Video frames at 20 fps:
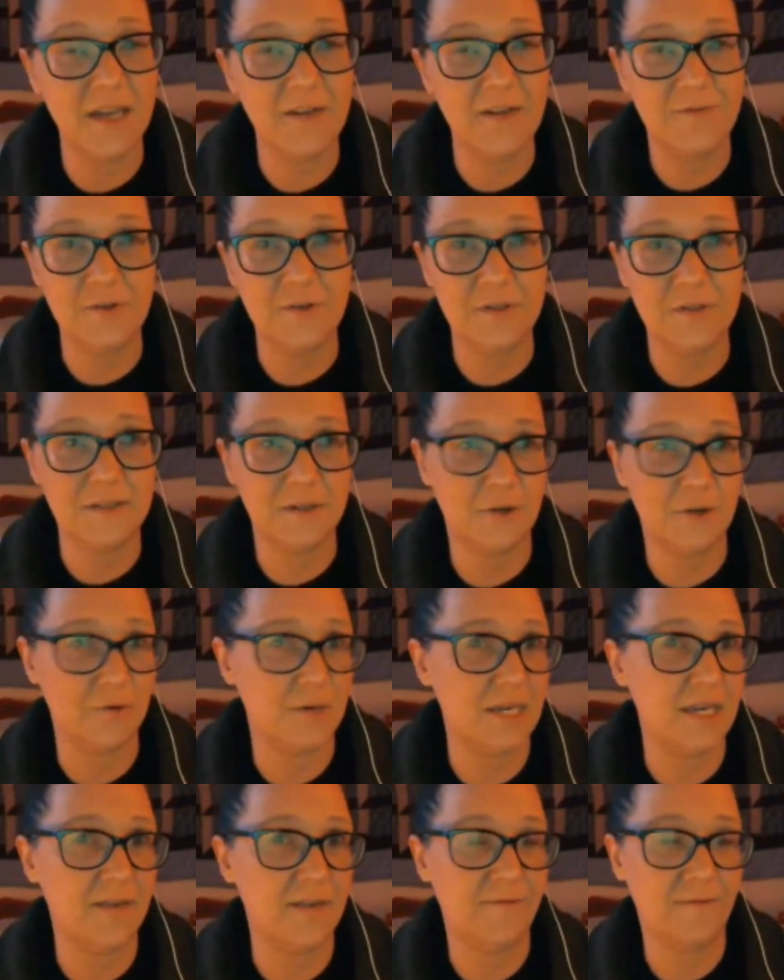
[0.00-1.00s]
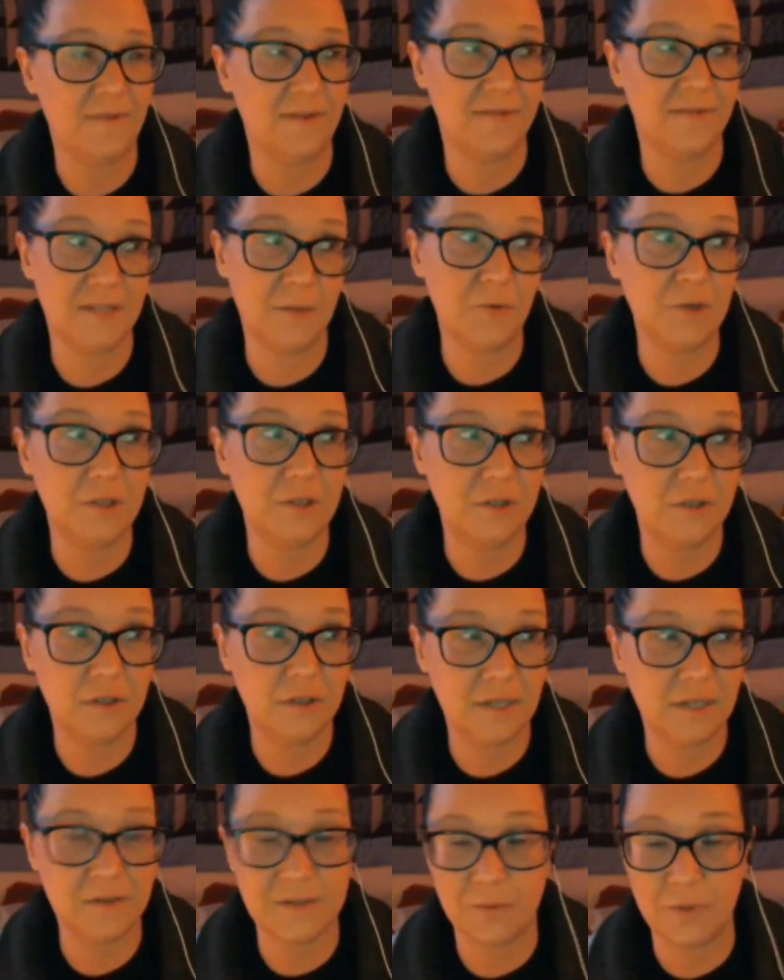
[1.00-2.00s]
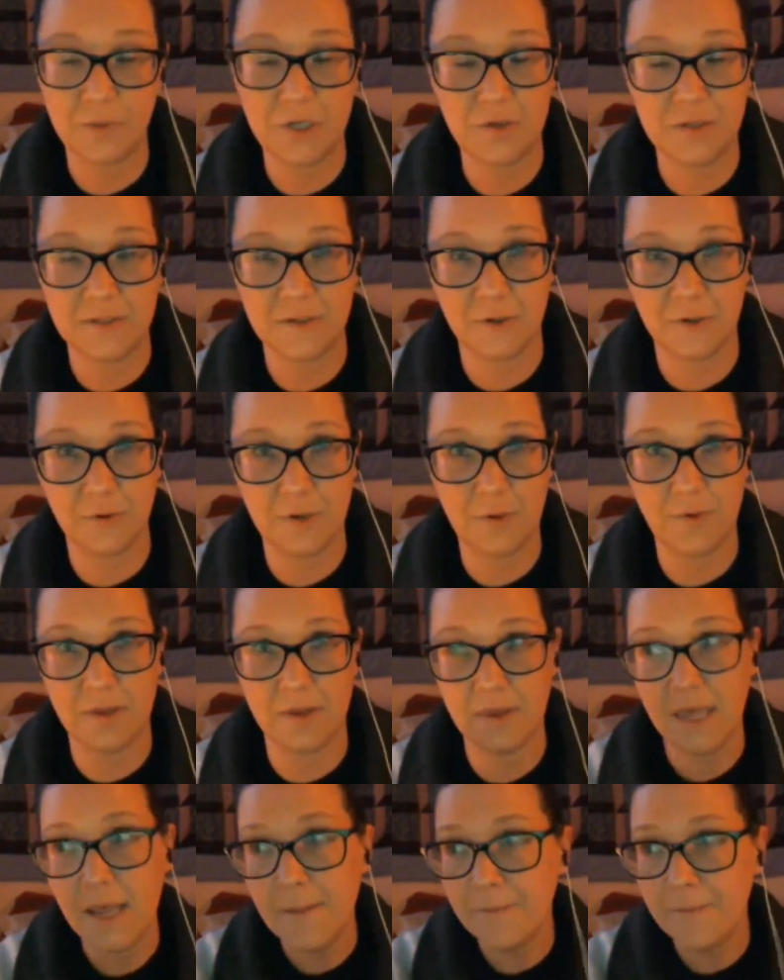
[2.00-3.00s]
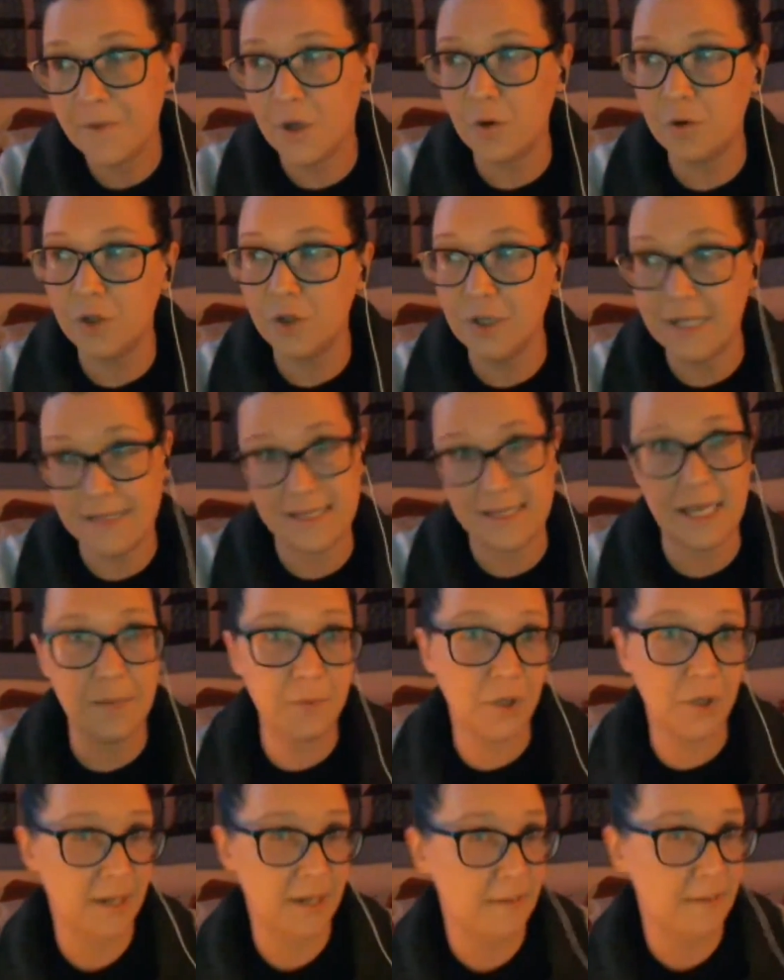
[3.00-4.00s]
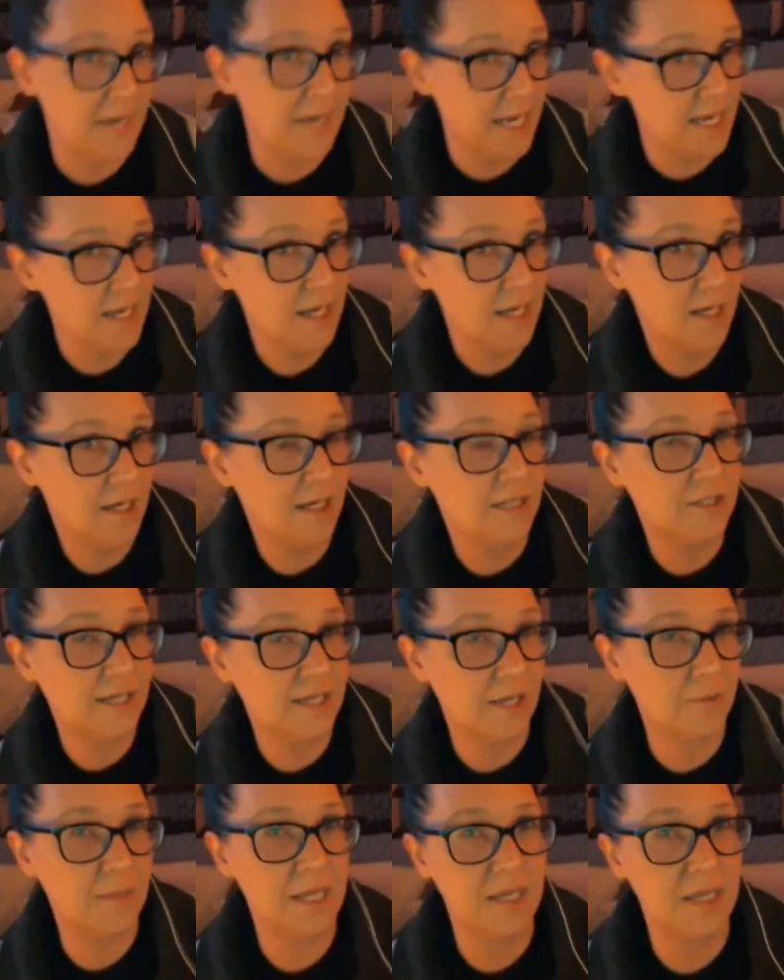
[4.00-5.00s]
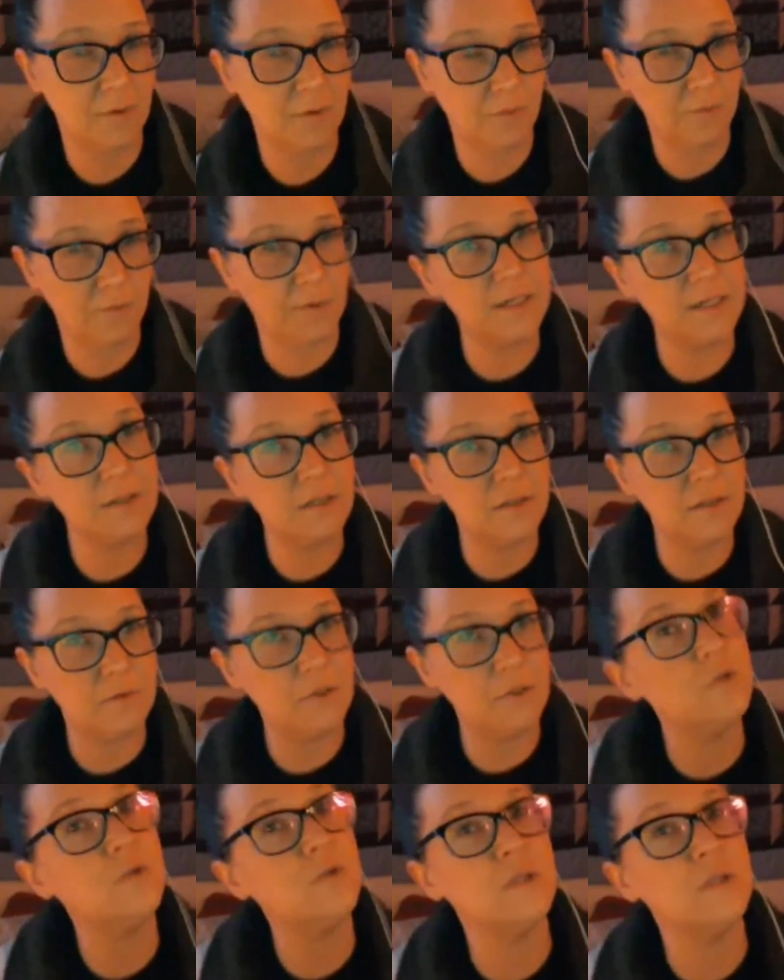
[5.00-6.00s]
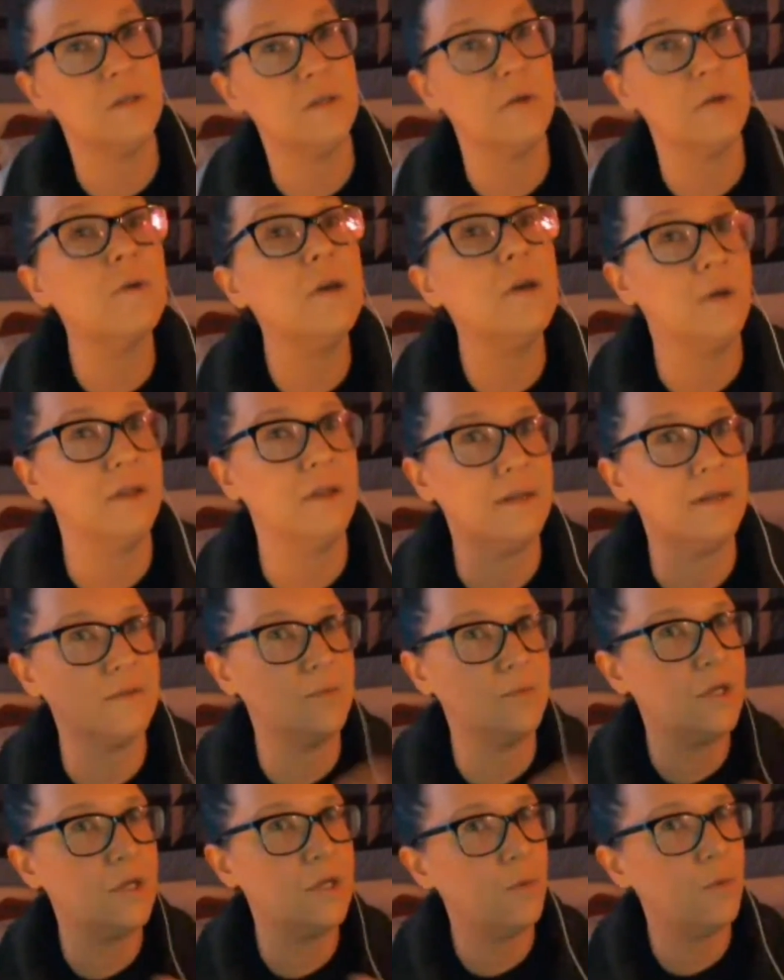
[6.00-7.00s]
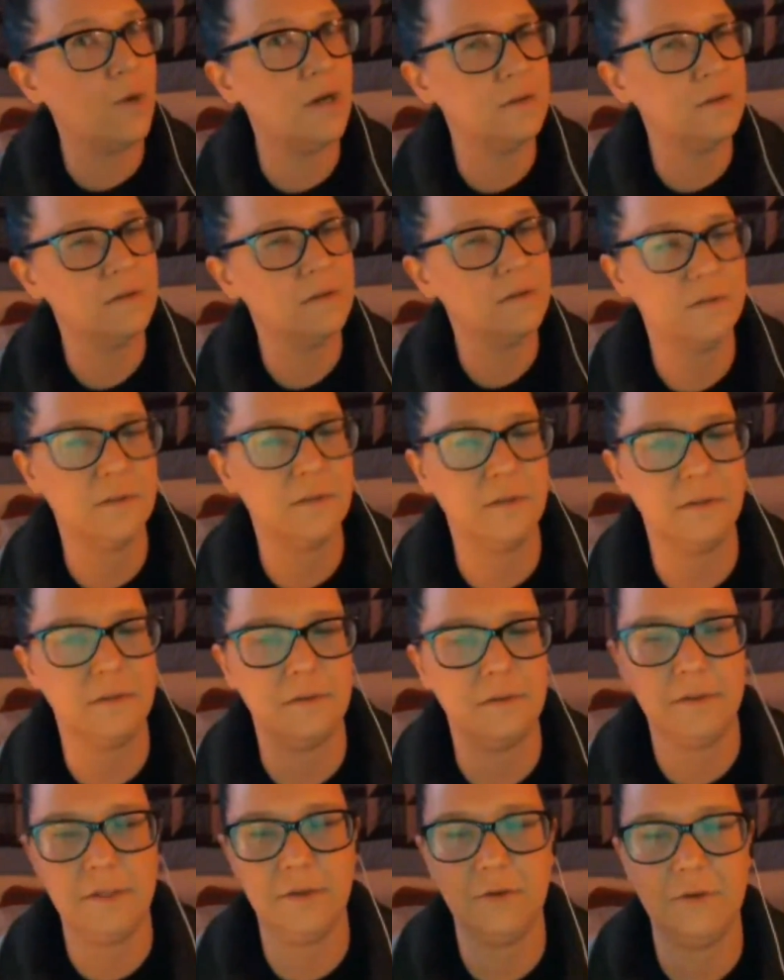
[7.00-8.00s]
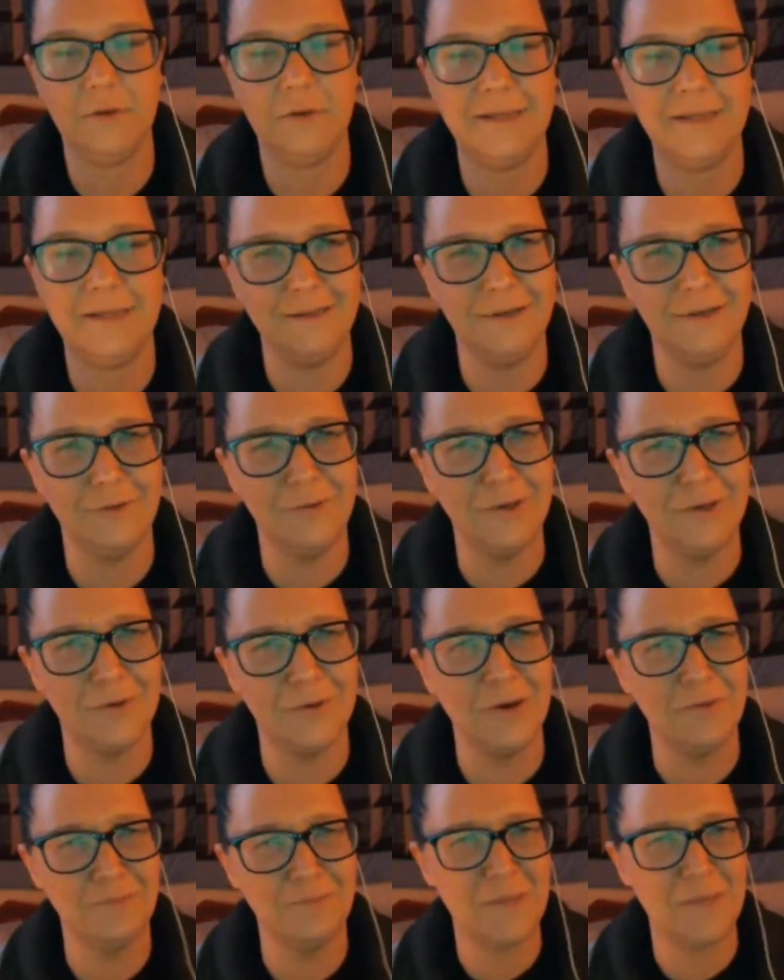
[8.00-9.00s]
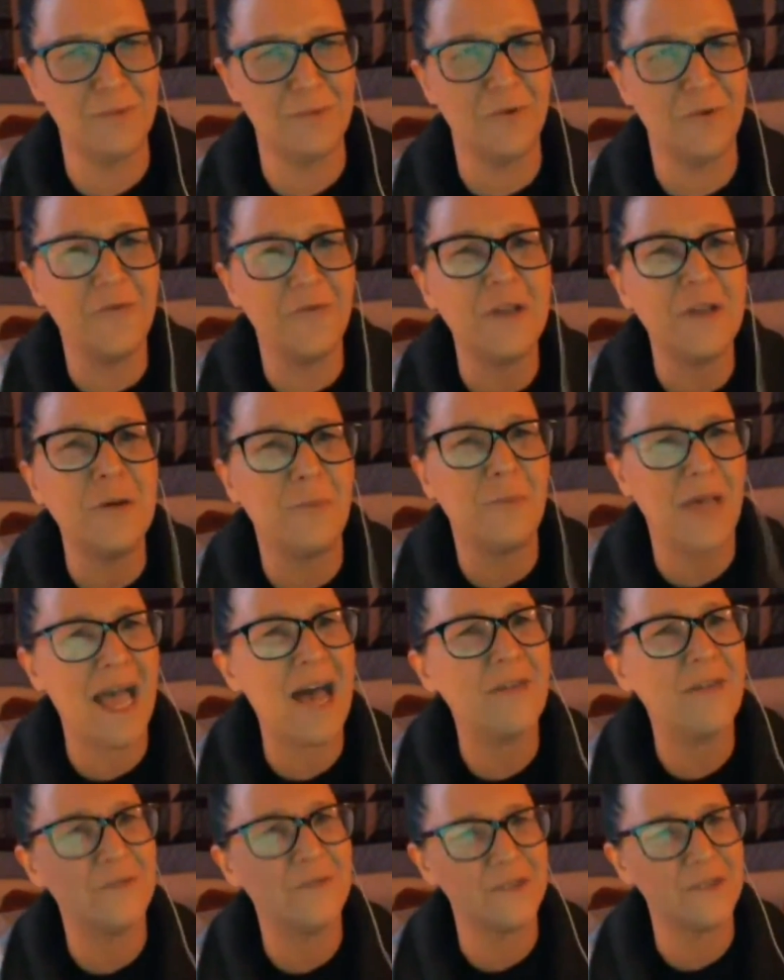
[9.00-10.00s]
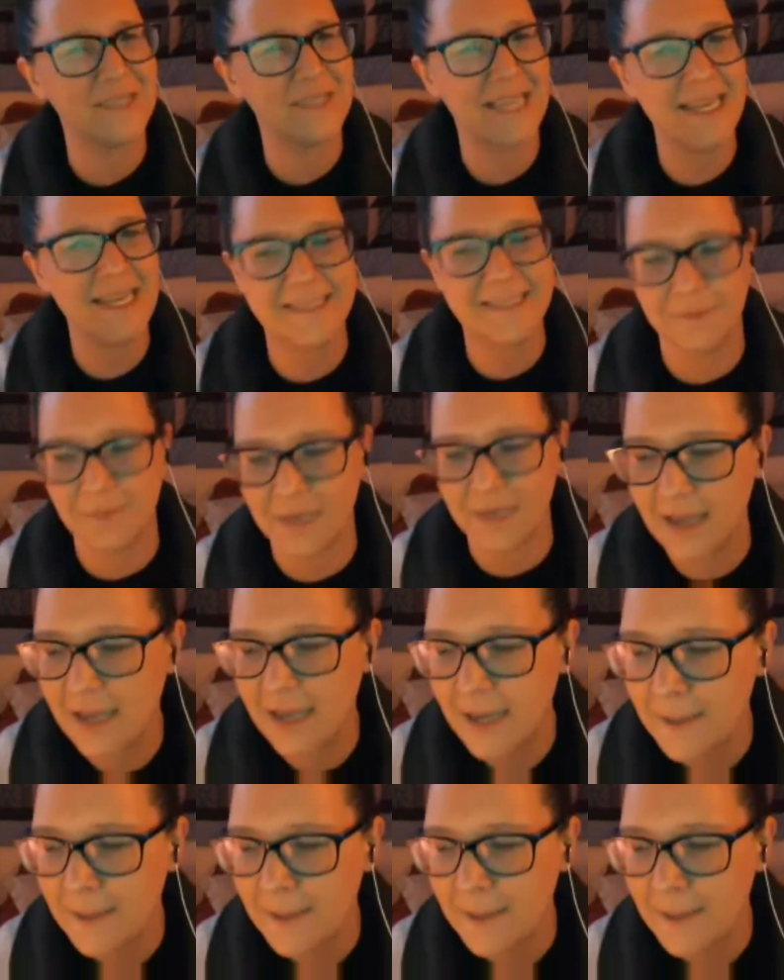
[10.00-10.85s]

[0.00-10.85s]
if you disagree. If there's someone you disagree with, don't look at them, look at me and tell me what you disagree with, because we don't want to increase, you know, we don't want people to feel bad for saying something.